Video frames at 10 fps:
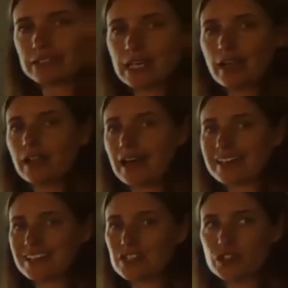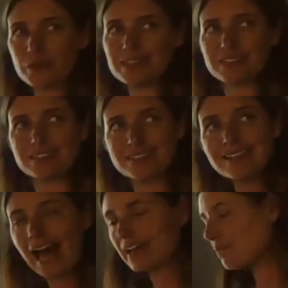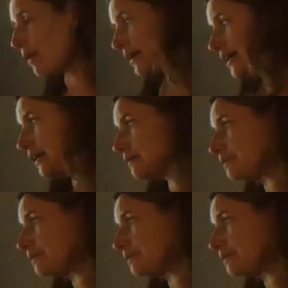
tail, I can assume it's not a monkey.